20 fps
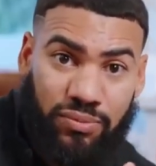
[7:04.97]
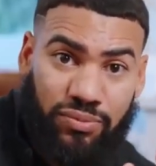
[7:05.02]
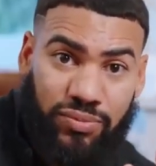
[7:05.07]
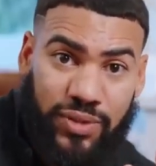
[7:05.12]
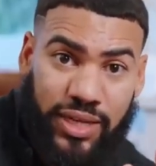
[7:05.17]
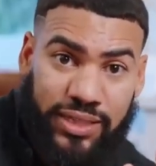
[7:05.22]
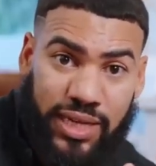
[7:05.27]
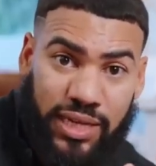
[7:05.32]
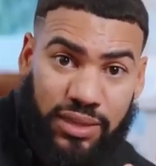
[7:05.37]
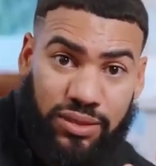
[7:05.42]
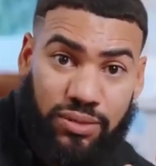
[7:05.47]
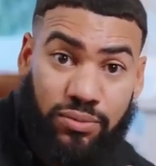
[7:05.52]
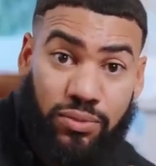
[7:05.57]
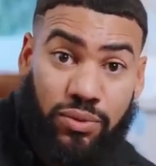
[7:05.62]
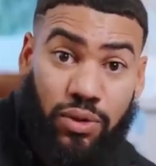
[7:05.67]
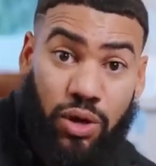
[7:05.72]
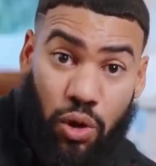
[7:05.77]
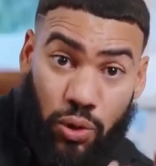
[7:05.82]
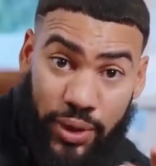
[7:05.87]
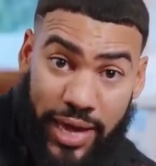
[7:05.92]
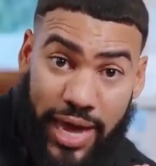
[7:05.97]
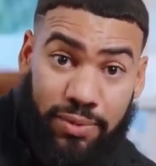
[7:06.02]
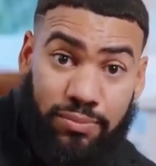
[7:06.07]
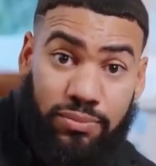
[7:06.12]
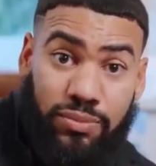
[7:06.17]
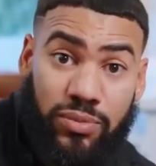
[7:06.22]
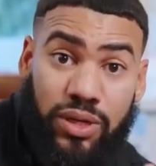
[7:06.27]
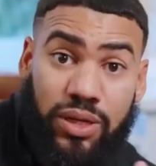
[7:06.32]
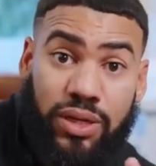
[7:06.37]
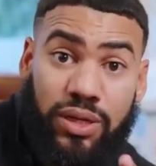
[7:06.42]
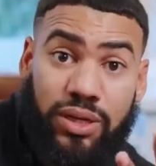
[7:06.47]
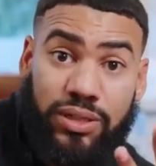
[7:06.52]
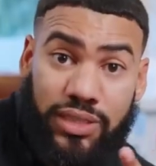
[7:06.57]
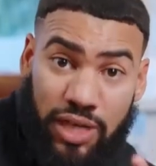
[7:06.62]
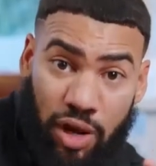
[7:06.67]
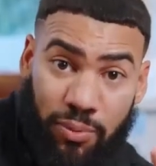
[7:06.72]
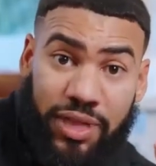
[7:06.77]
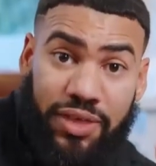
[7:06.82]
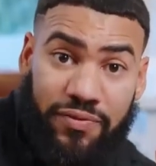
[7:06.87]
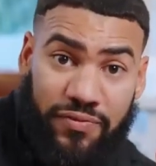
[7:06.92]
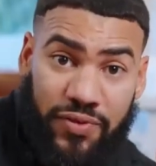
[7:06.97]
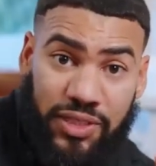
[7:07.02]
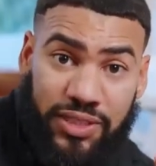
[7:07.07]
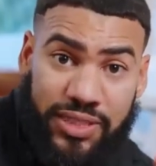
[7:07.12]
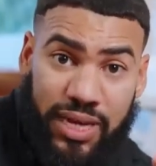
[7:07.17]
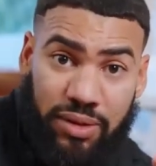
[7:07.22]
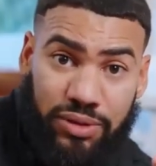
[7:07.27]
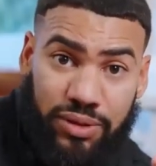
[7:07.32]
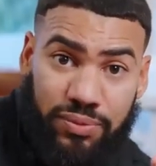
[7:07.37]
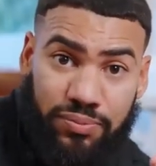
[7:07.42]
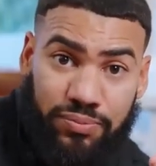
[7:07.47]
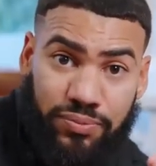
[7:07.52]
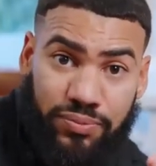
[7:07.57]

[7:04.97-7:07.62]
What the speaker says: that says, okay, tell me the first sound.